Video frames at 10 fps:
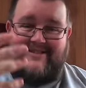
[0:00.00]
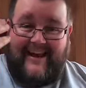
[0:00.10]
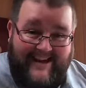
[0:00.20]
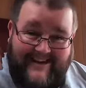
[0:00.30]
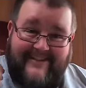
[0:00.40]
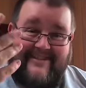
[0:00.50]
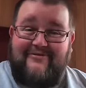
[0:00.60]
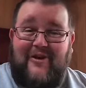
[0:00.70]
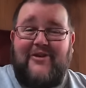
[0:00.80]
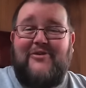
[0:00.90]
Take
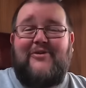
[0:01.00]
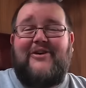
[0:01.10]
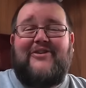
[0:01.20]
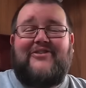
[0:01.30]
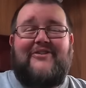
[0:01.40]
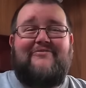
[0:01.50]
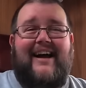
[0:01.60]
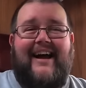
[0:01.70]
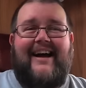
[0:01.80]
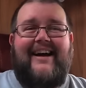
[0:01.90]
what you will from
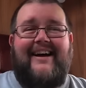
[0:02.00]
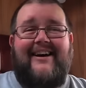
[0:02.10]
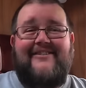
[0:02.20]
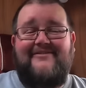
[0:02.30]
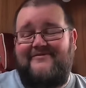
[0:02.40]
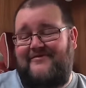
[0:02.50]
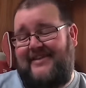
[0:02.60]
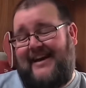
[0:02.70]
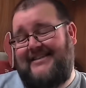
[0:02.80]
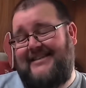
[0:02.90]
that.
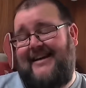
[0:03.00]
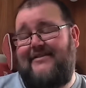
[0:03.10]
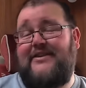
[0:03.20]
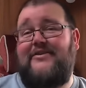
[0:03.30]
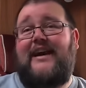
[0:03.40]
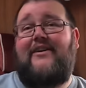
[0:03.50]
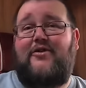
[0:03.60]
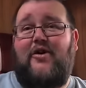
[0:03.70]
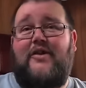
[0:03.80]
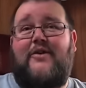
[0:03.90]
That's that. So yeah,
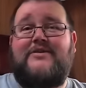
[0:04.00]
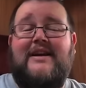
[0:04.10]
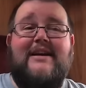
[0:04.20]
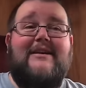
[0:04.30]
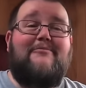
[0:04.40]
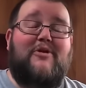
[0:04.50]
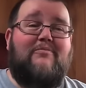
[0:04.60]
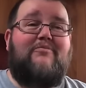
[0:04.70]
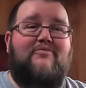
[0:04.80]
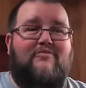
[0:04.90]
I've got those,
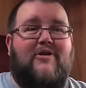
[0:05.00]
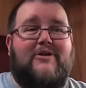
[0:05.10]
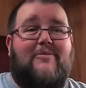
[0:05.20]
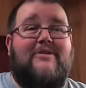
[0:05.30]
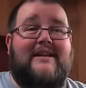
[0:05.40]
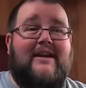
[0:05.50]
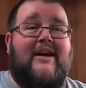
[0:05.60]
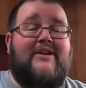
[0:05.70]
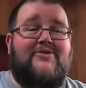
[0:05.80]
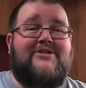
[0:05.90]
but predominantly
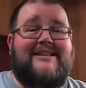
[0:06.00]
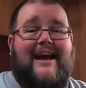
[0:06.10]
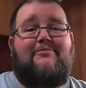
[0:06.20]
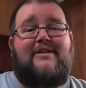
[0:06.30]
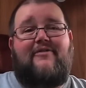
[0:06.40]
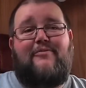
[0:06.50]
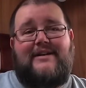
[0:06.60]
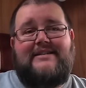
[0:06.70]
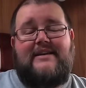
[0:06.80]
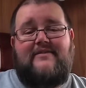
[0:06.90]
I use a tablet for
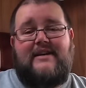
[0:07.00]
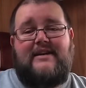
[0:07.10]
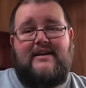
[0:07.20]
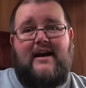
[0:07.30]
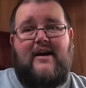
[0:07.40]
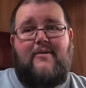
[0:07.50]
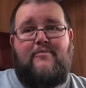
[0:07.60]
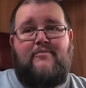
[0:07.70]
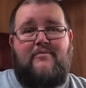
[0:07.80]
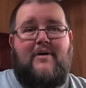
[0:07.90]
my TV,
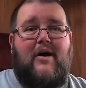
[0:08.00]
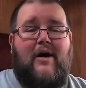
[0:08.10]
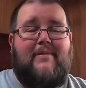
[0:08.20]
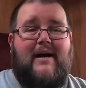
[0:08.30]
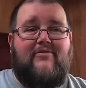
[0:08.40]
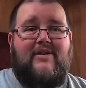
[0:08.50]
my iPad